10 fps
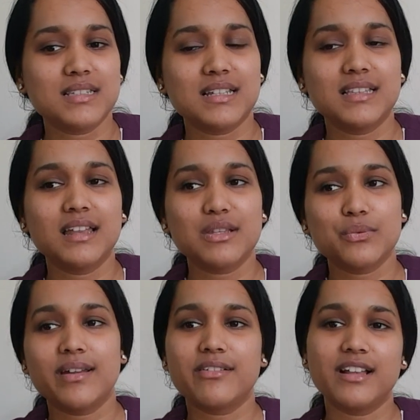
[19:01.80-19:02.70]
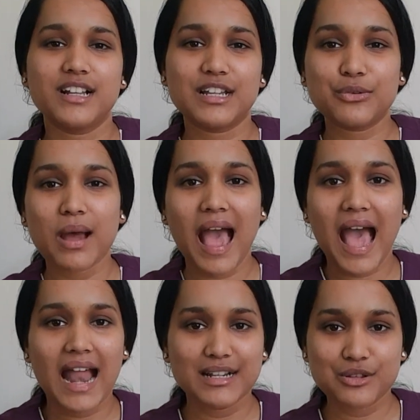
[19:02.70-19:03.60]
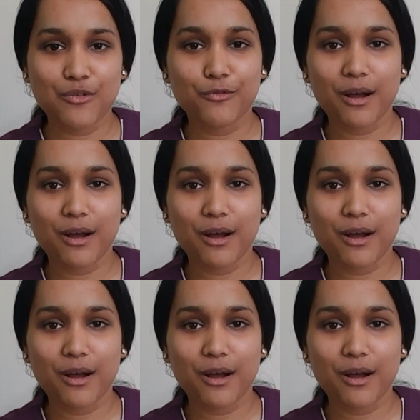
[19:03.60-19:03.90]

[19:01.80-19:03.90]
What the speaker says: Then there is one related to ads of